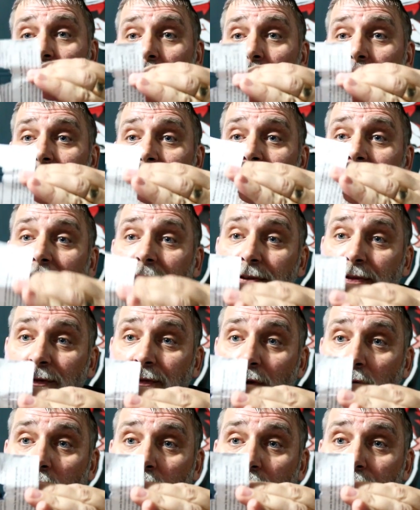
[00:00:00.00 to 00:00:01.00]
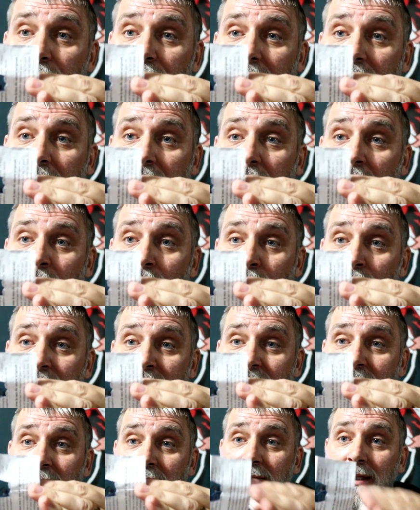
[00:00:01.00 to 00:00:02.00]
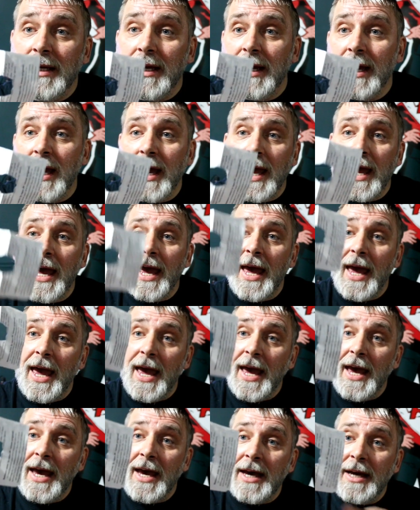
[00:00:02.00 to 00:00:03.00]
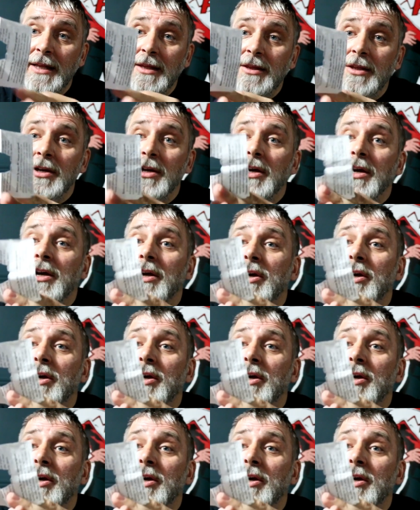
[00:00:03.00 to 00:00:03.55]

you're gonna unfold the receipt and